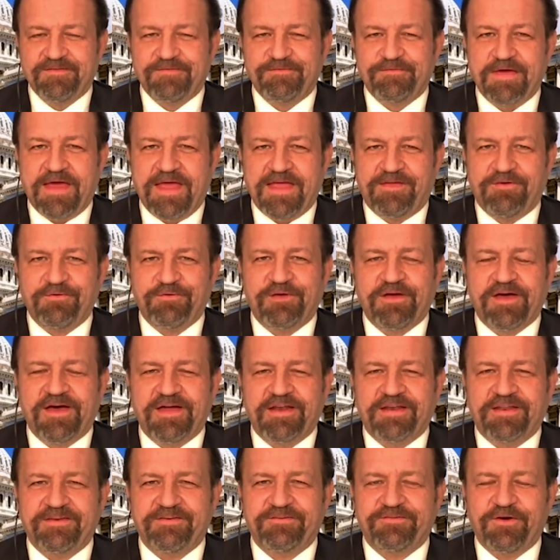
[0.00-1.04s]
Thank you
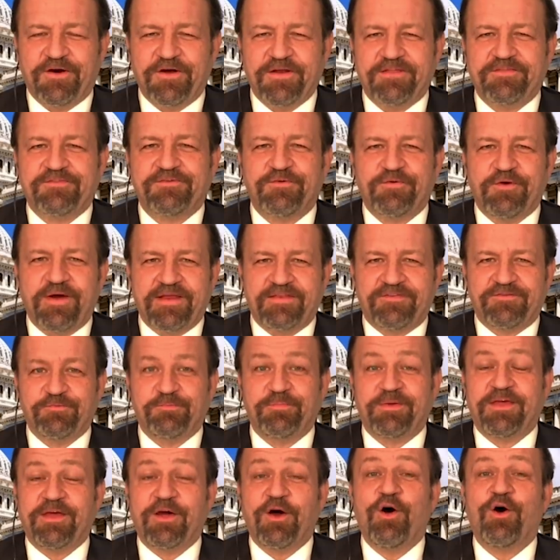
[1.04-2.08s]
kindly, John. It's great to
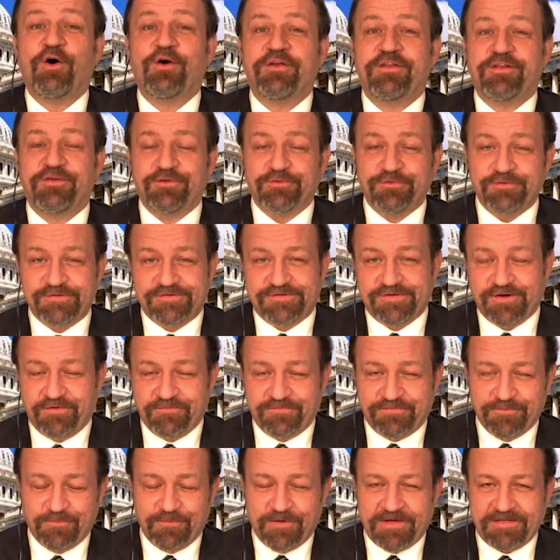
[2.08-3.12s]
be on your show
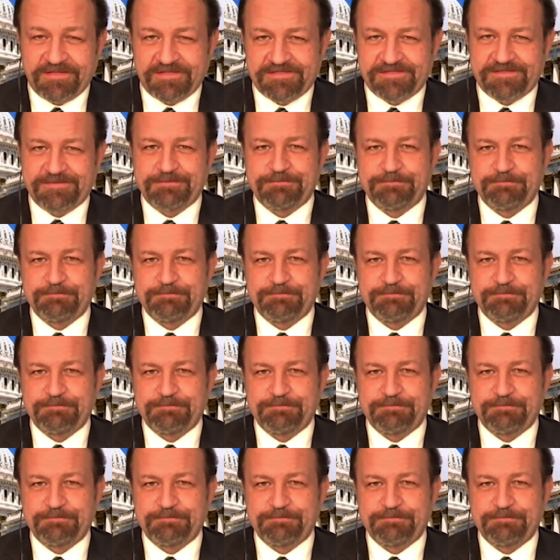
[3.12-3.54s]
for once.